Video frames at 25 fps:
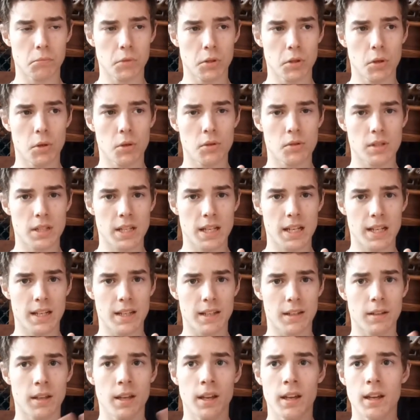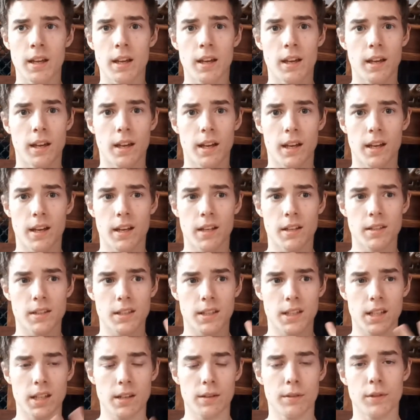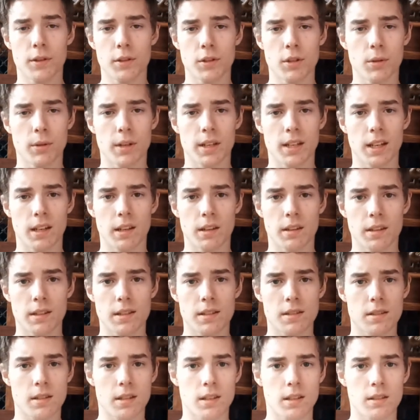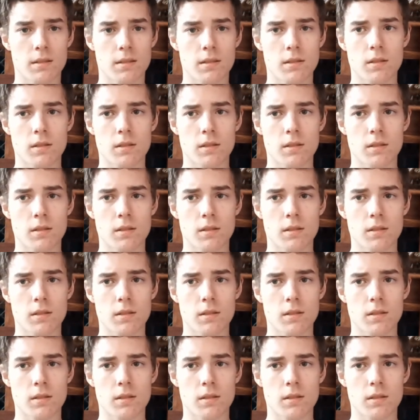no stealing. And if you do any of these